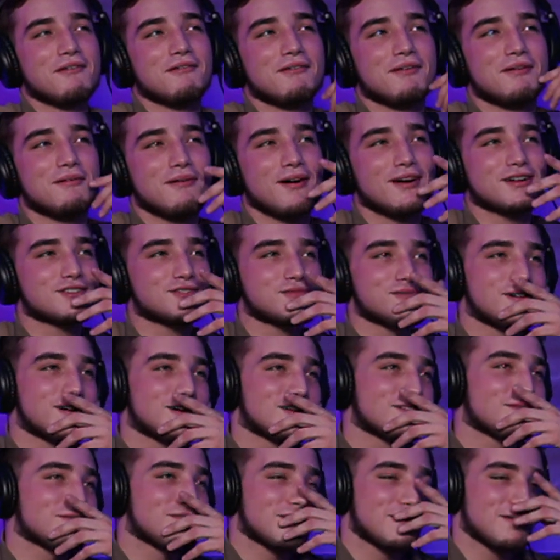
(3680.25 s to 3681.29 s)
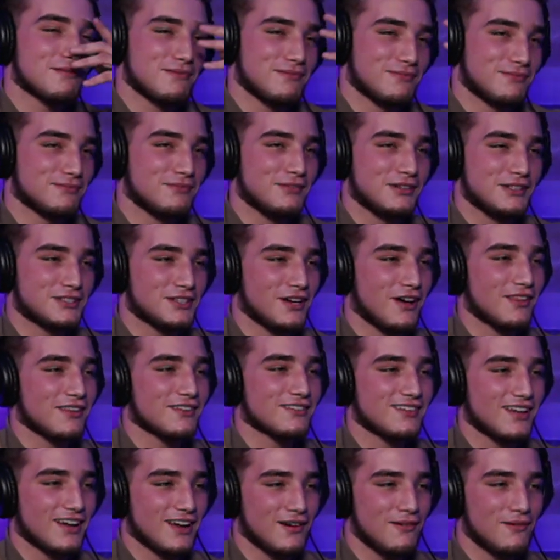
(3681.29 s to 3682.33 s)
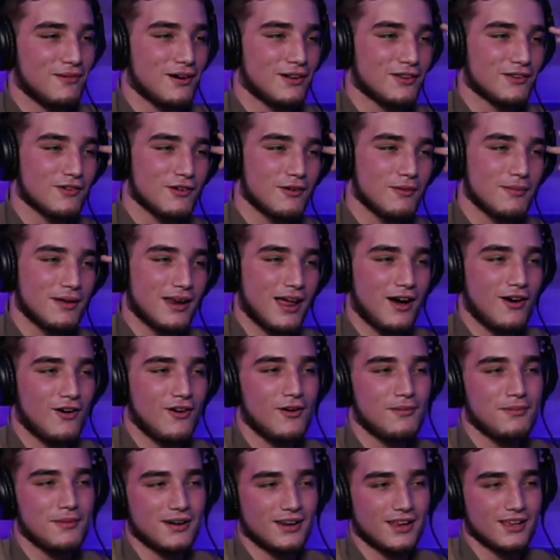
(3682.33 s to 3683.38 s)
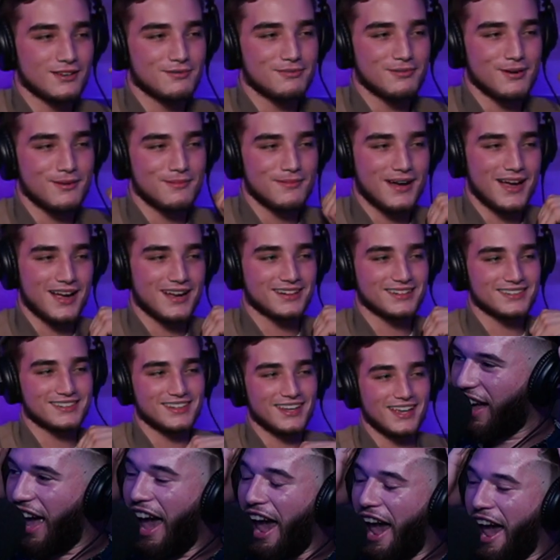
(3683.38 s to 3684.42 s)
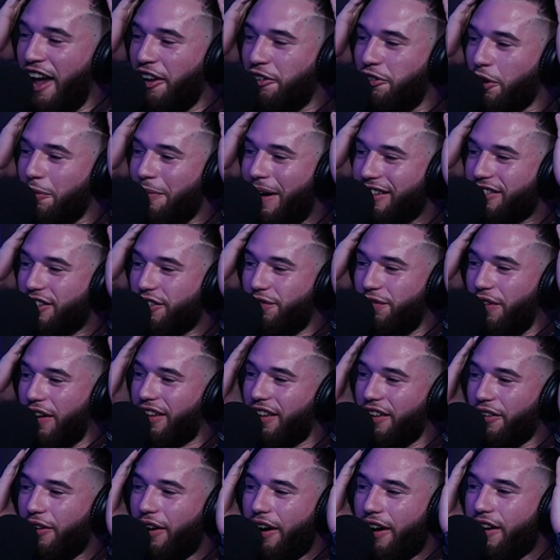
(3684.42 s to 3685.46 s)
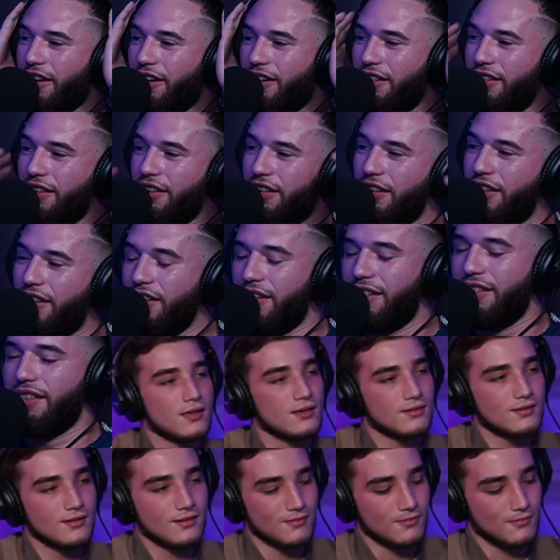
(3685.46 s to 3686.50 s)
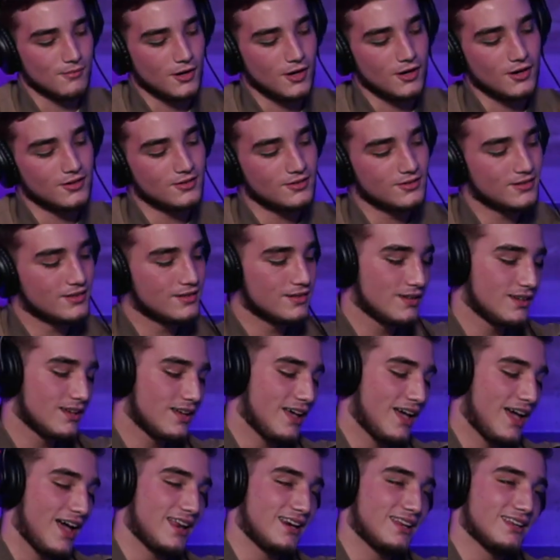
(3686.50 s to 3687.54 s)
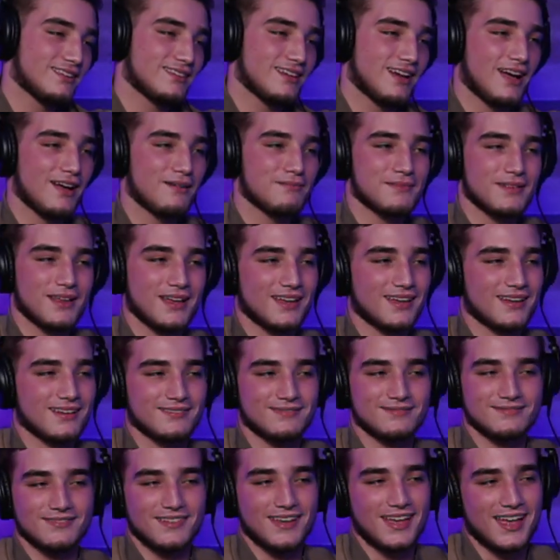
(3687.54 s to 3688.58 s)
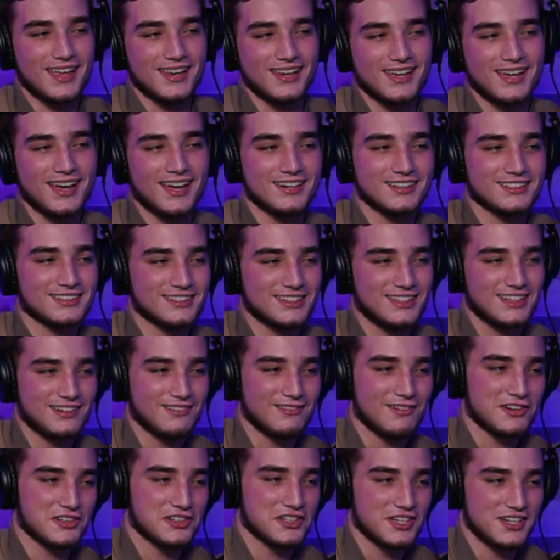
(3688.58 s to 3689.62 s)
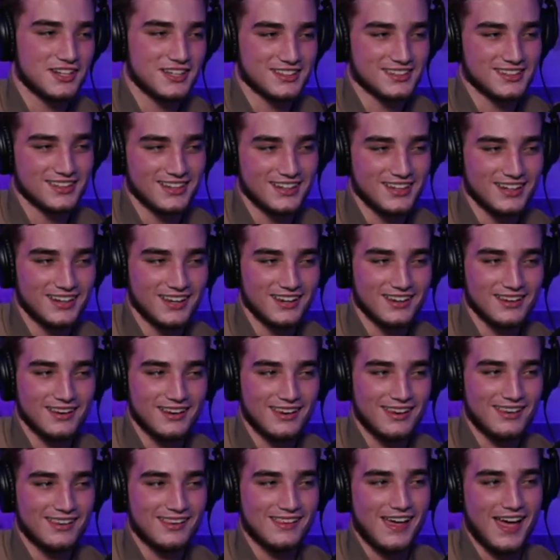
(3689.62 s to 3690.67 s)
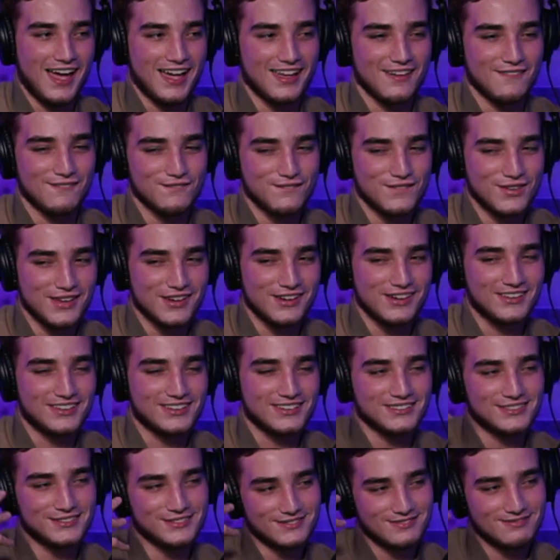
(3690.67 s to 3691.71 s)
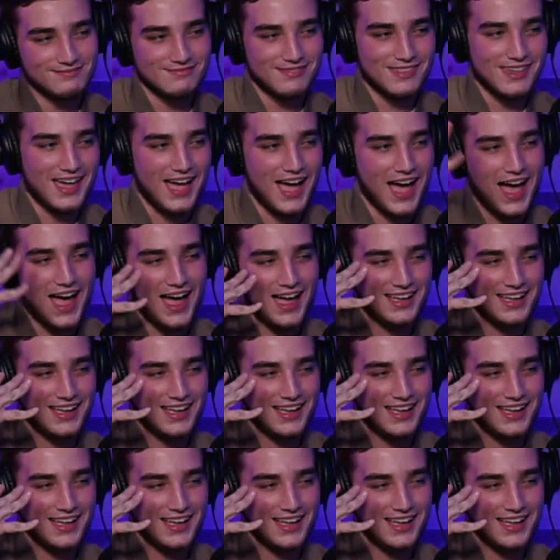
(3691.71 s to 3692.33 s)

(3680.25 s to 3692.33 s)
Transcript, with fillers: we, we watched one. We we saw the second Wonder Woman at home on HBO Max, and like HBO Max is fucking great, huh? Amazing. Bro. Yeah. Anytime, like any kind of scene where she looked good in, I could feel the